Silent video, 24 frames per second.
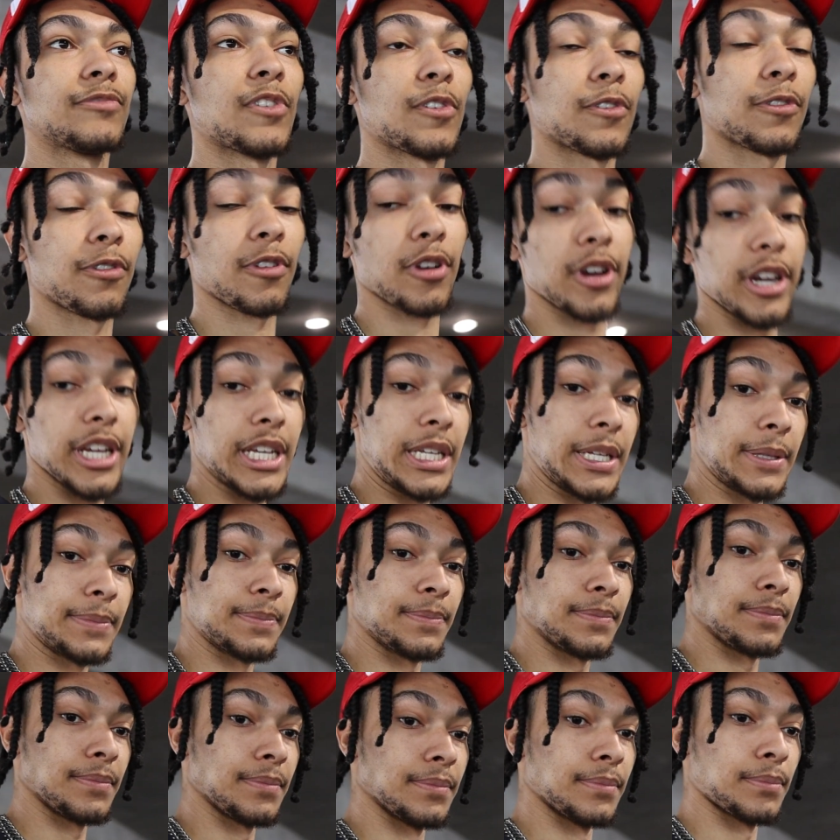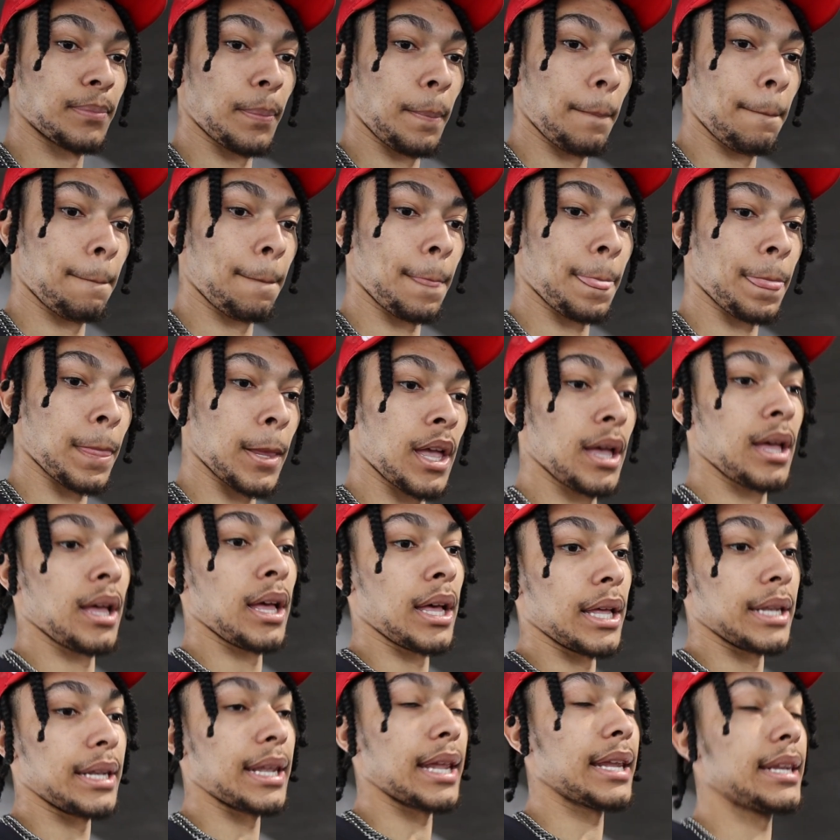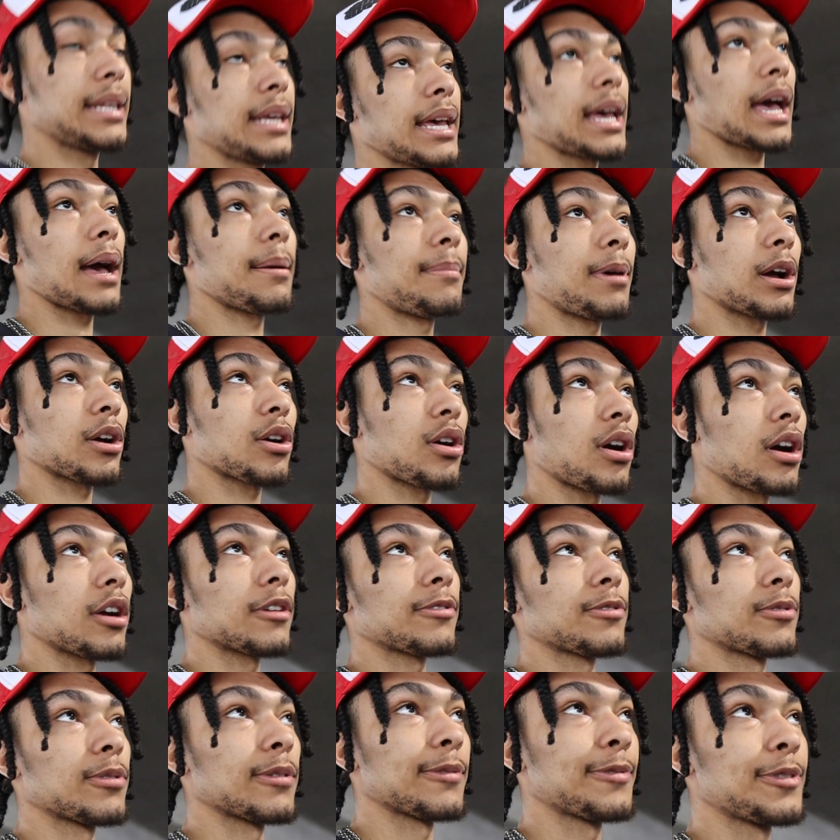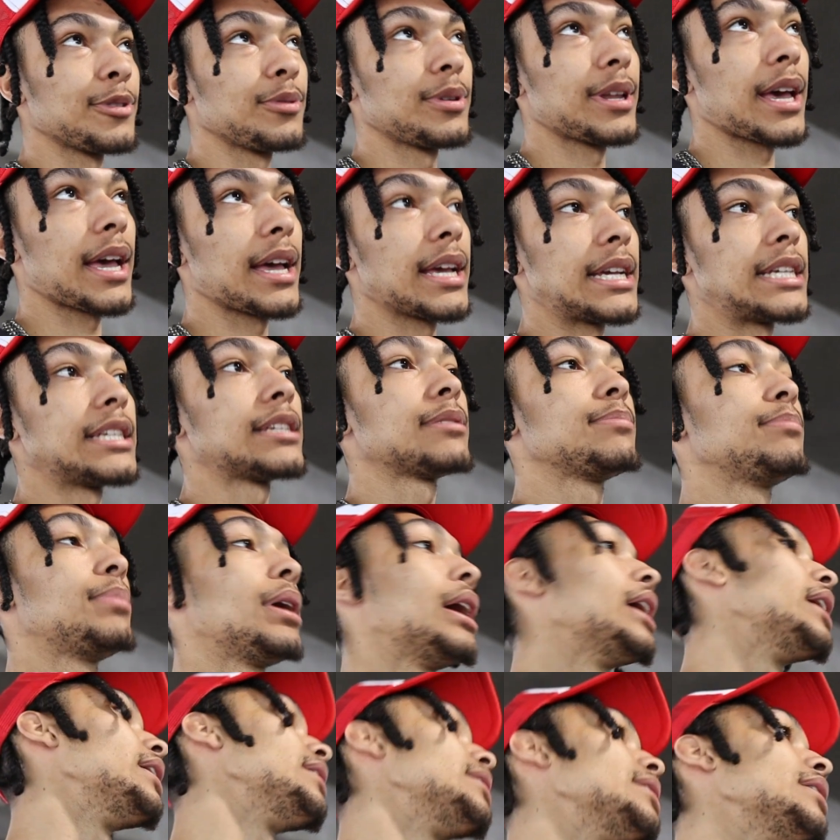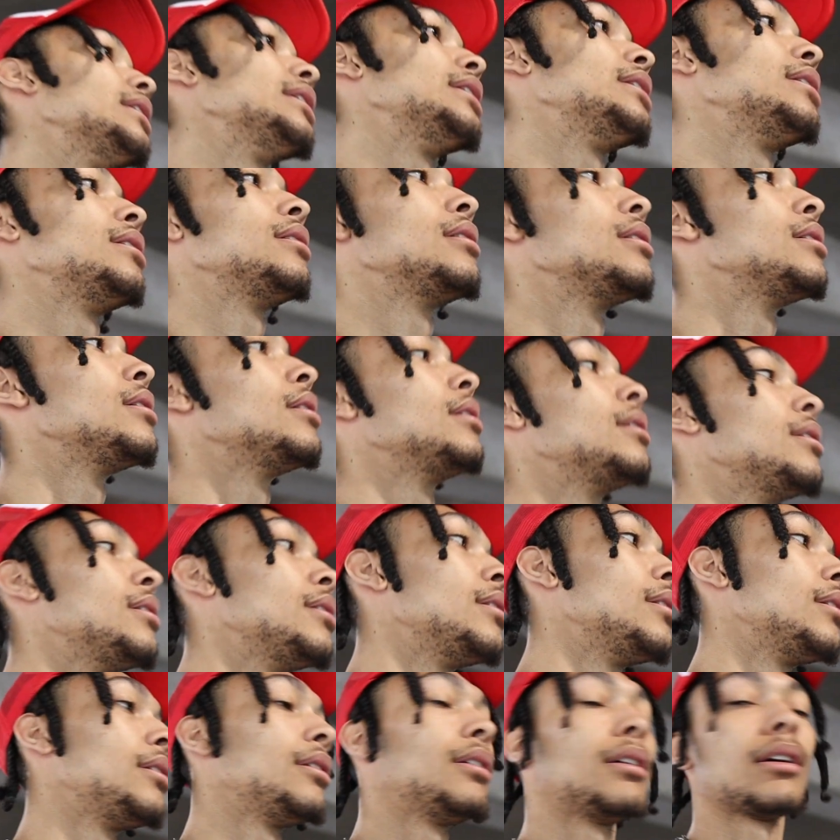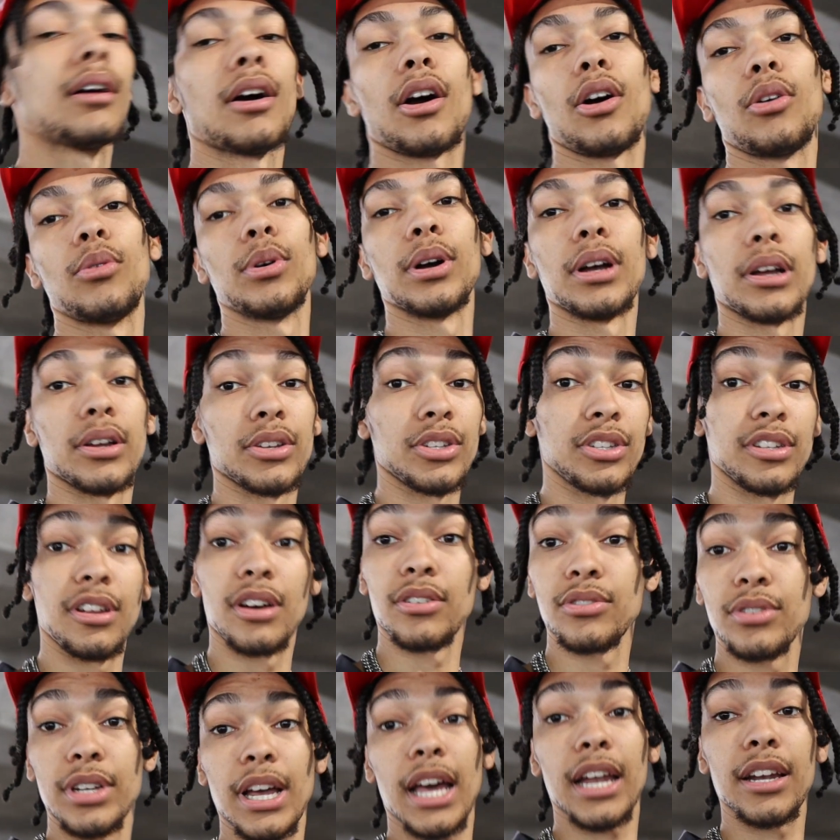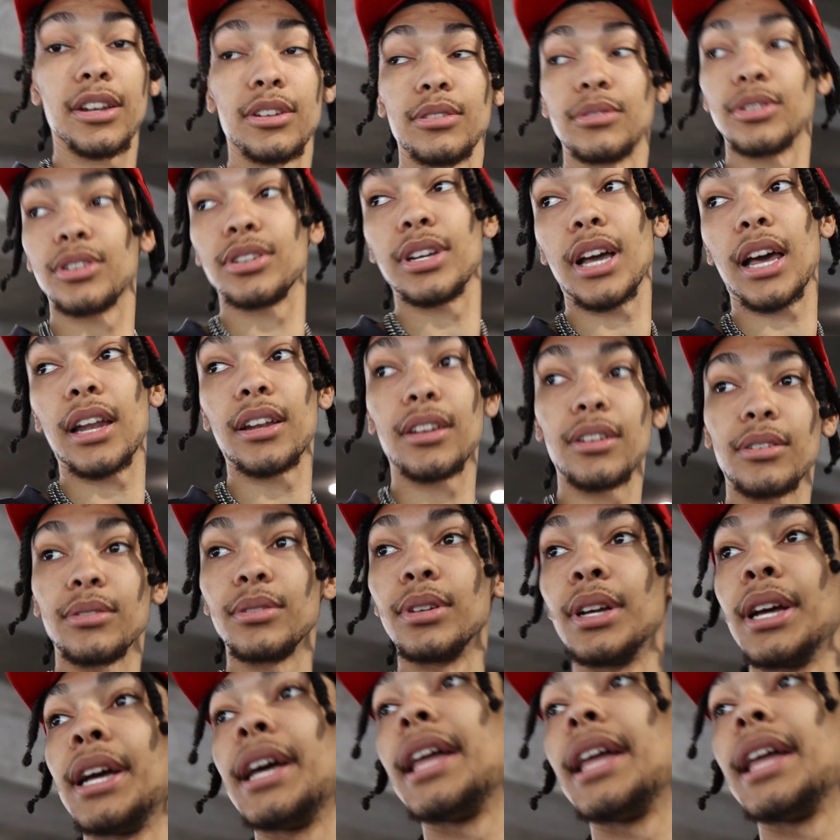free. They did have my car for a few days, but oh well, you know, you gotta do what you gotta do.